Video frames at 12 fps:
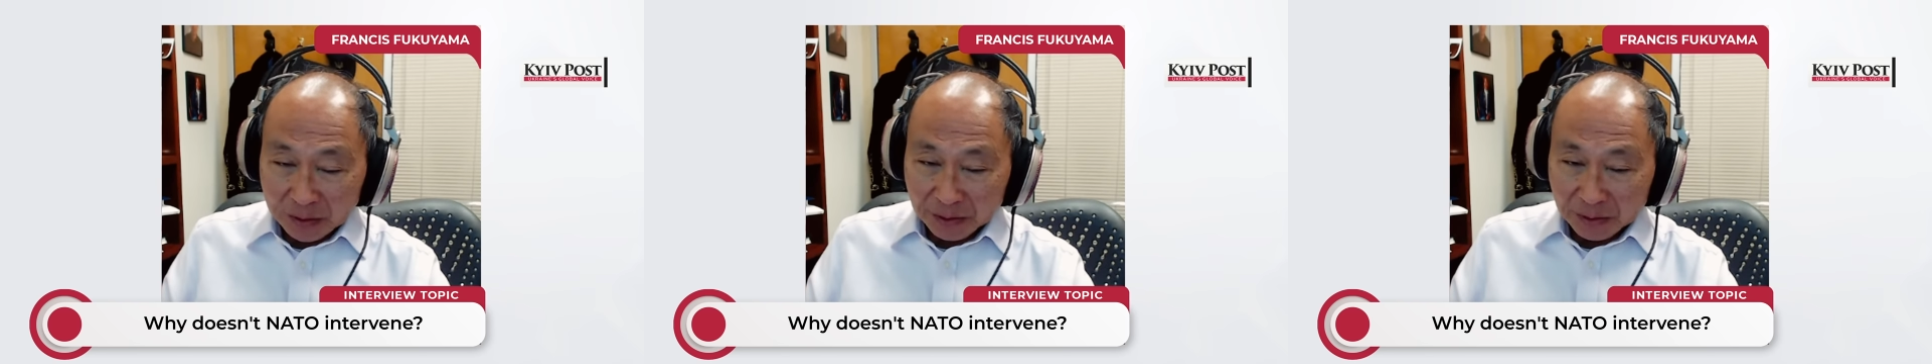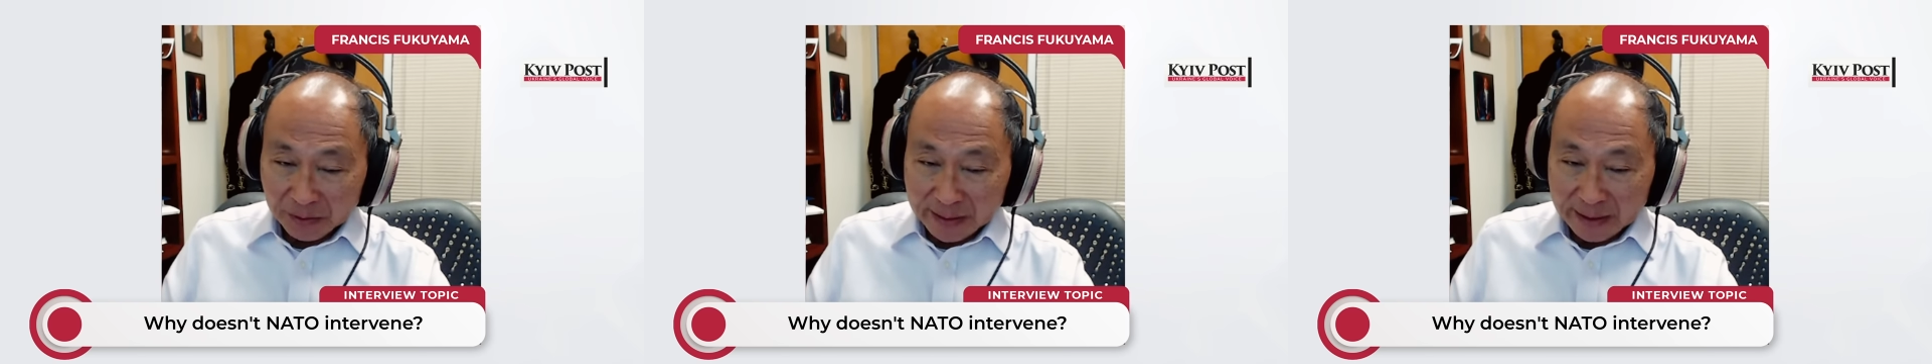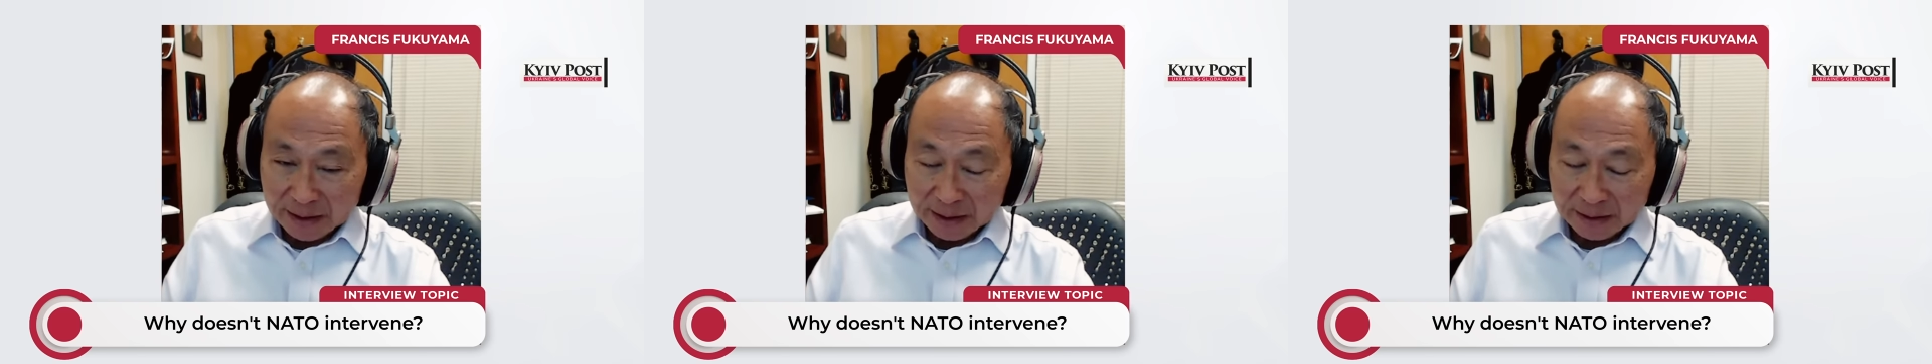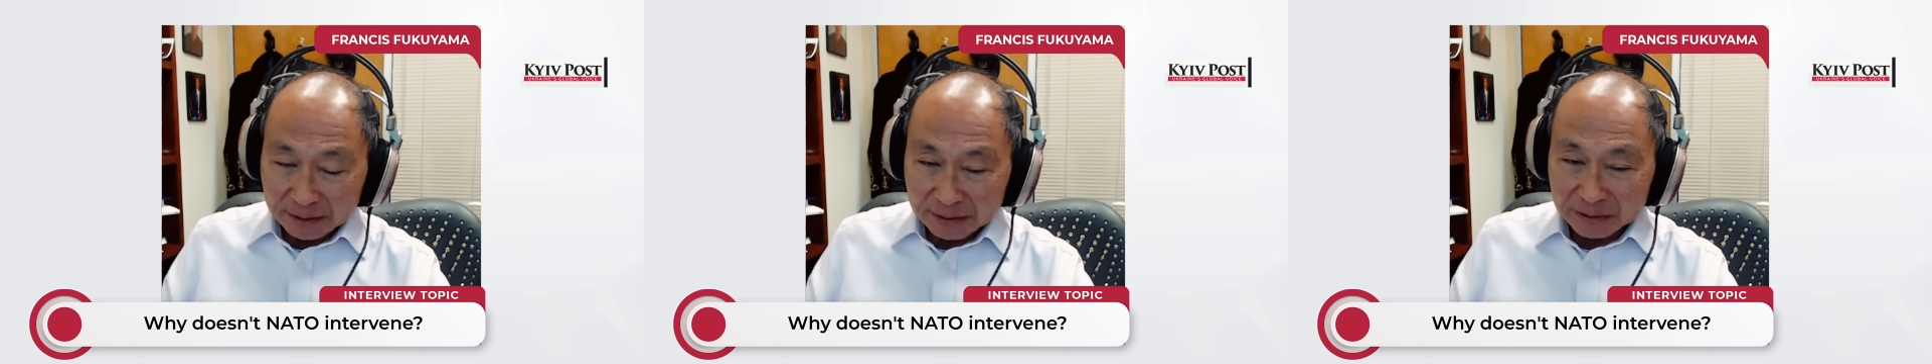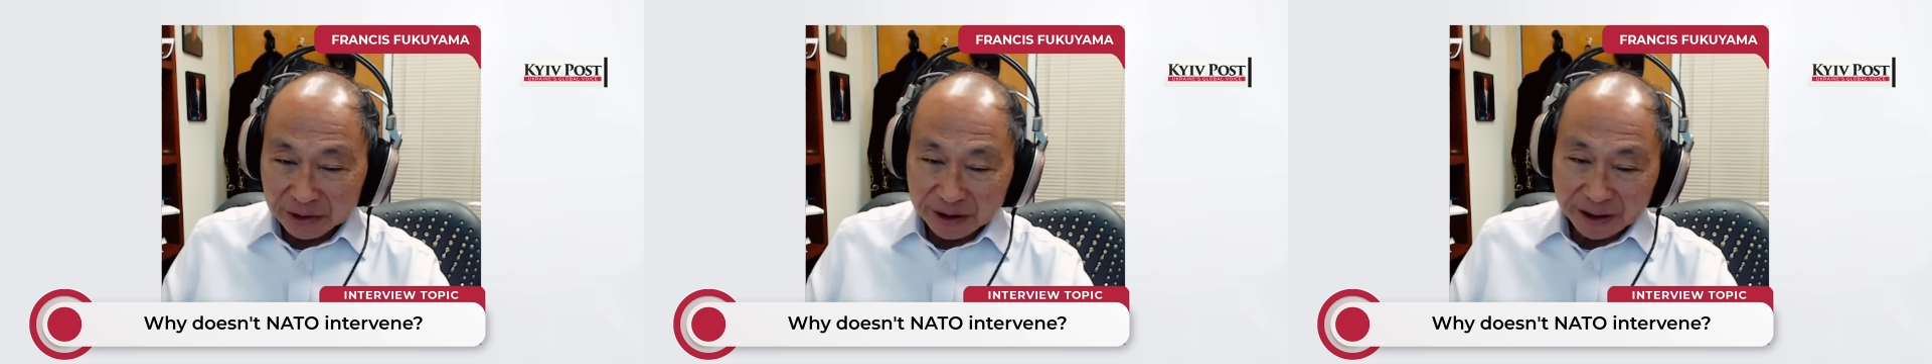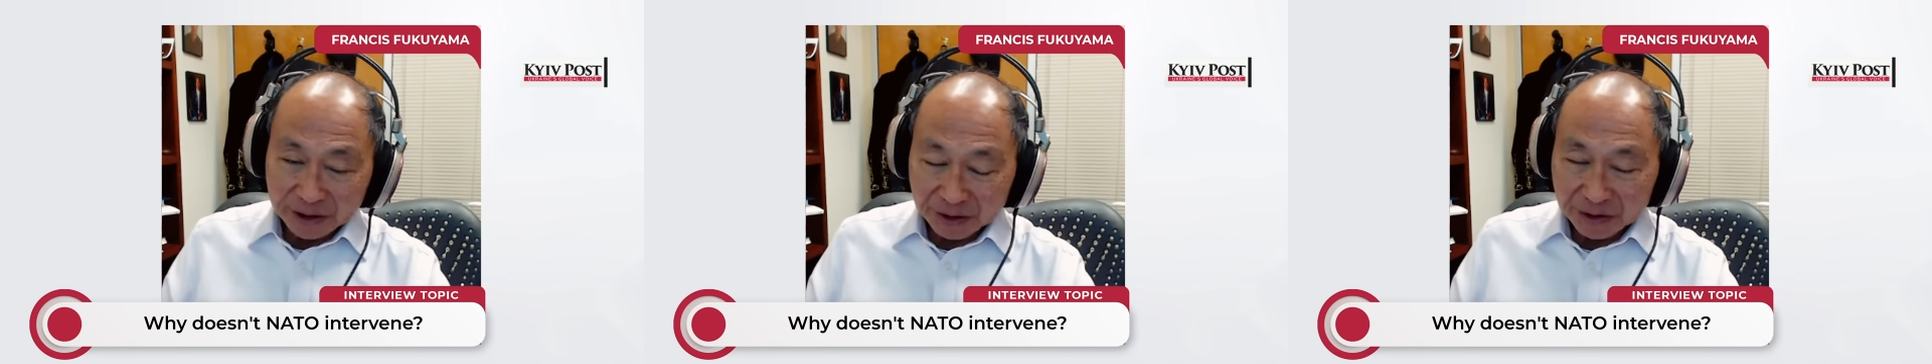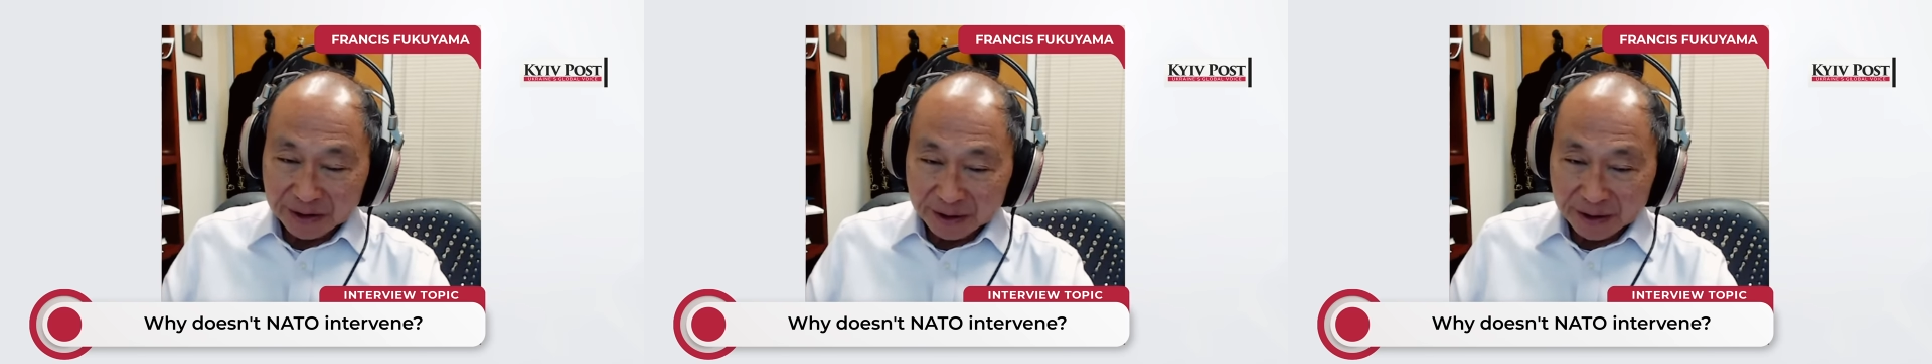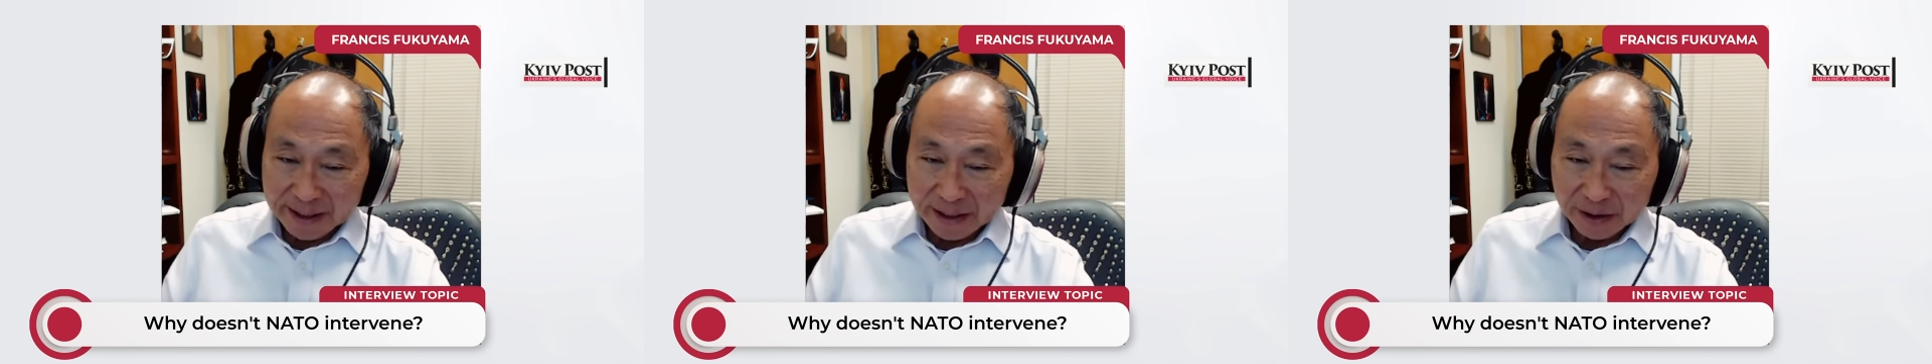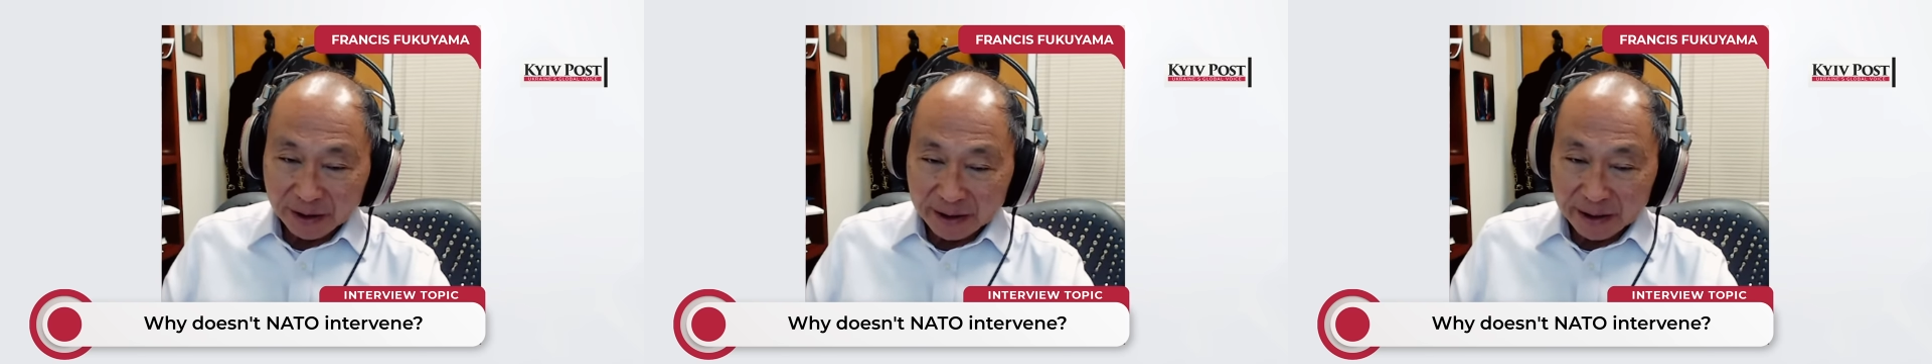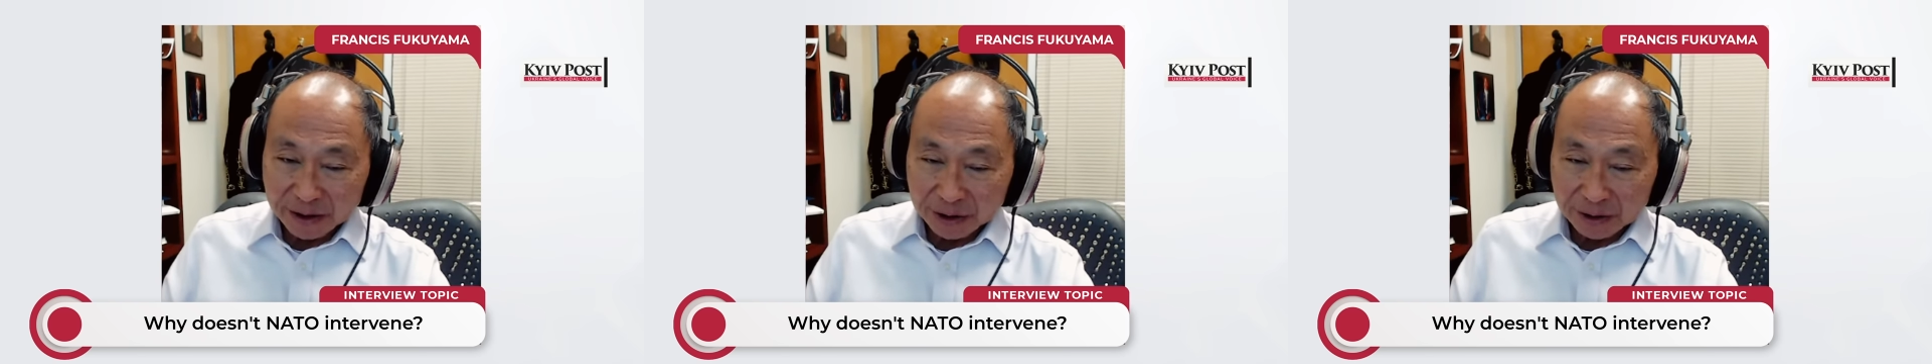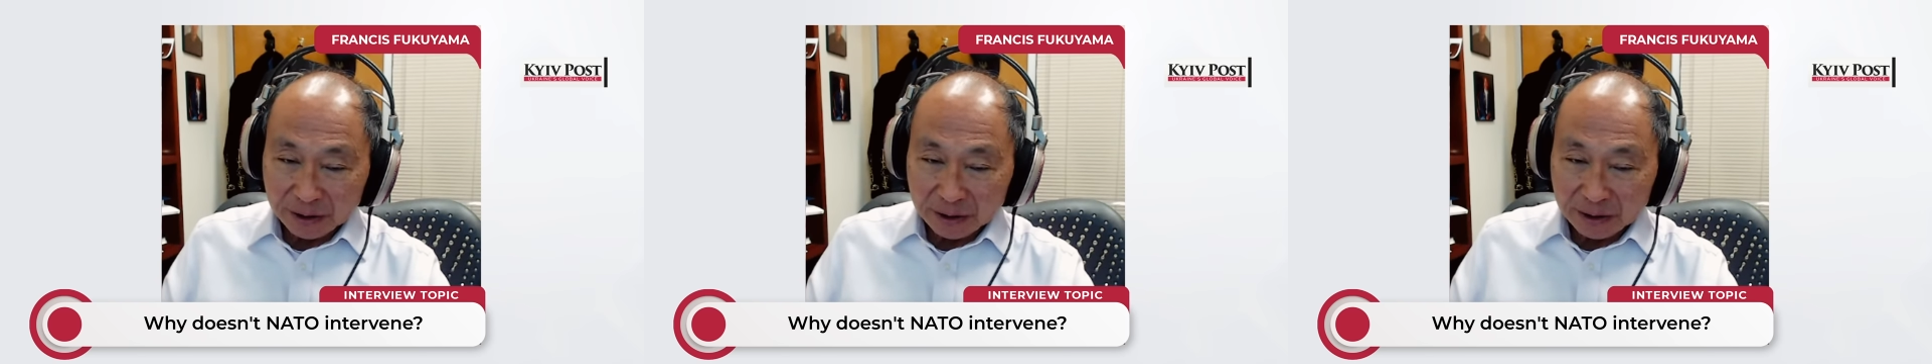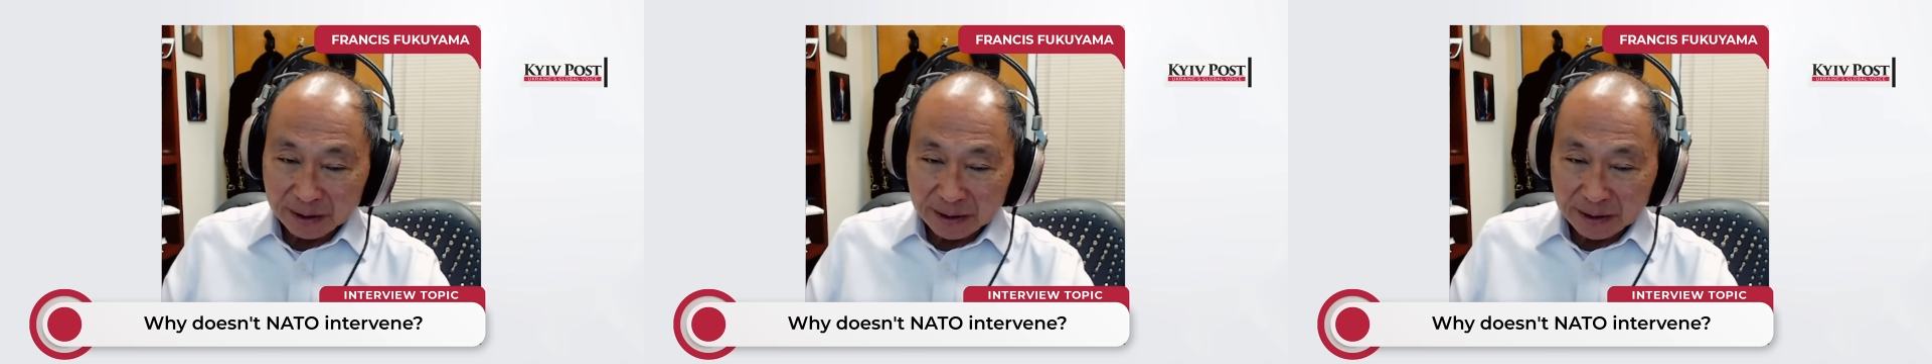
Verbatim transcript: you know that changes their calculation.